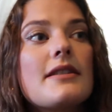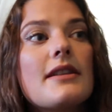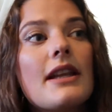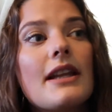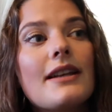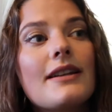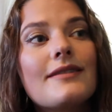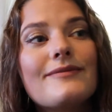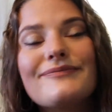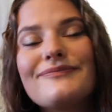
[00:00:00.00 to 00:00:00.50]
and
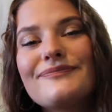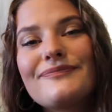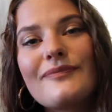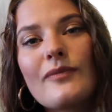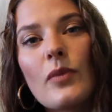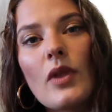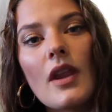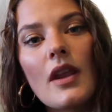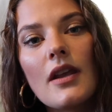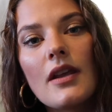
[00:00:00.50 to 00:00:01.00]
then,
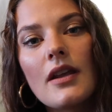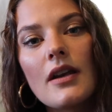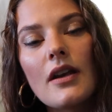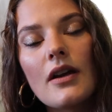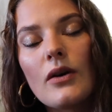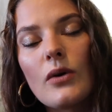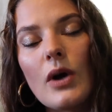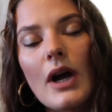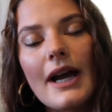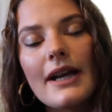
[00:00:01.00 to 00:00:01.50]
you
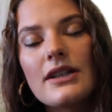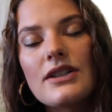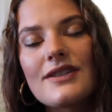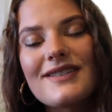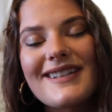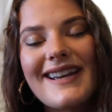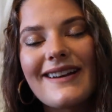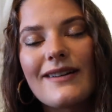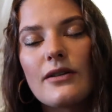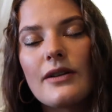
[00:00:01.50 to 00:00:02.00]
know, I
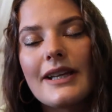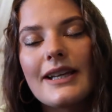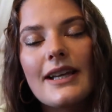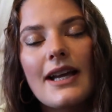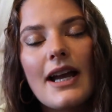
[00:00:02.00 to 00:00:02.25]
don't like